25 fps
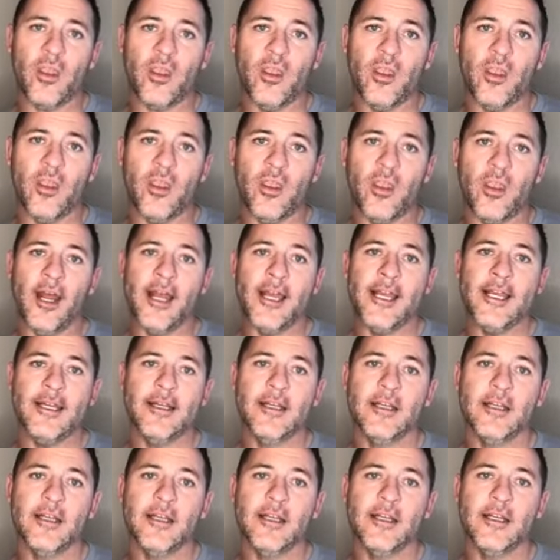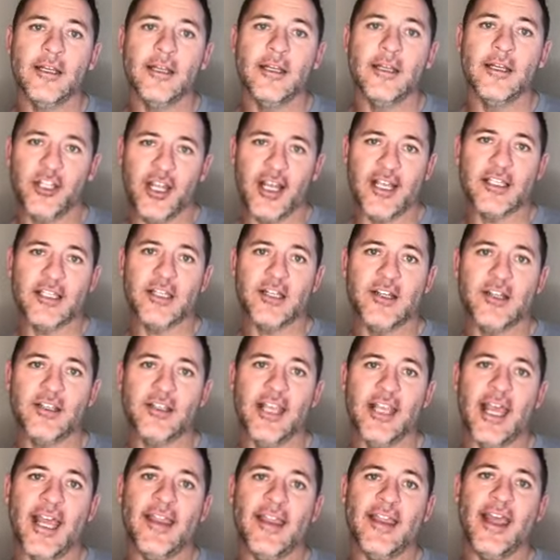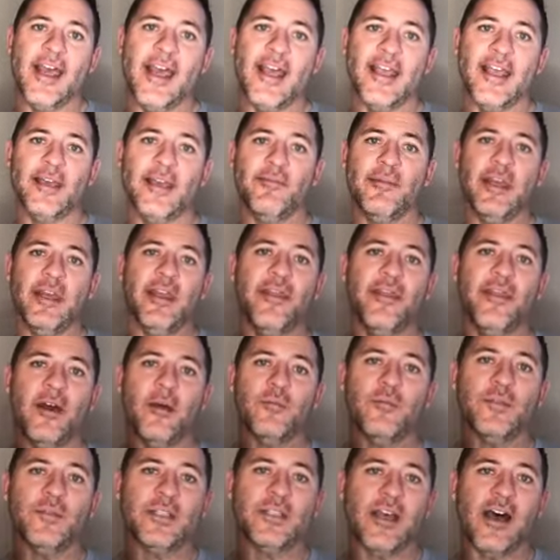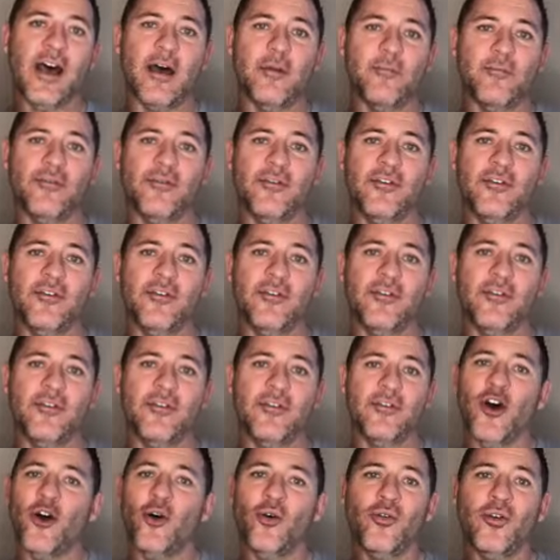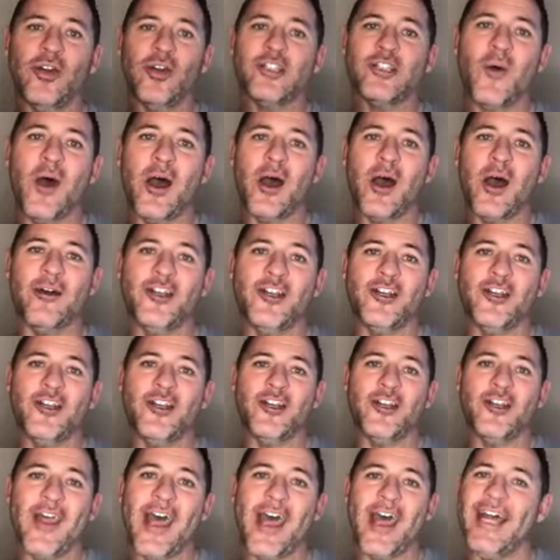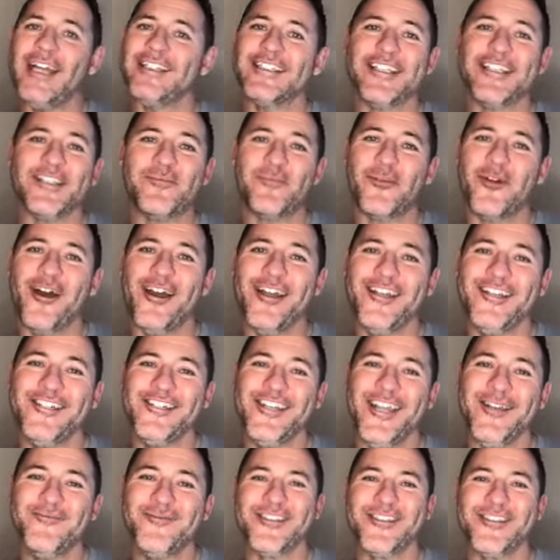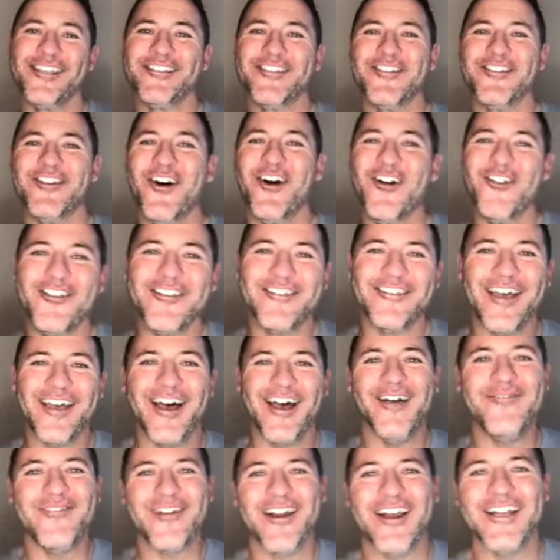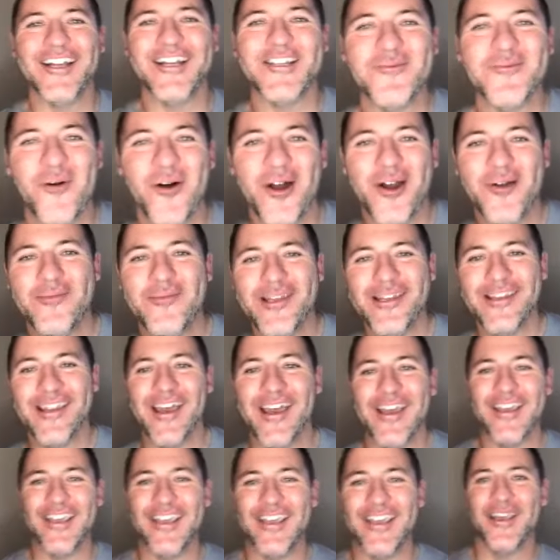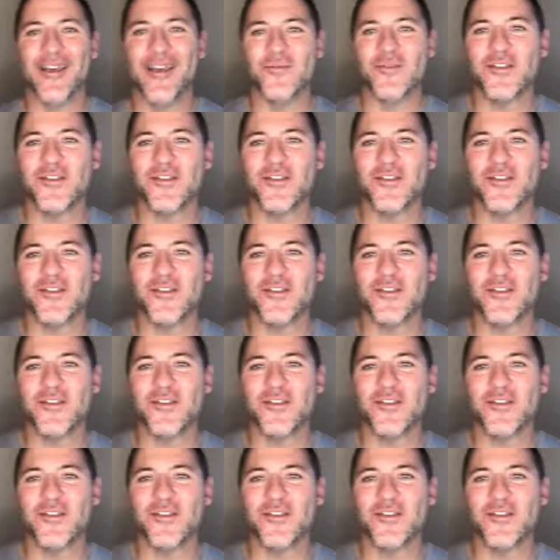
All right? Do you guys understand that? Give me a thumbs up. Whole reason why I want to do that is because Brian James does it all the time, and I just want to be like him.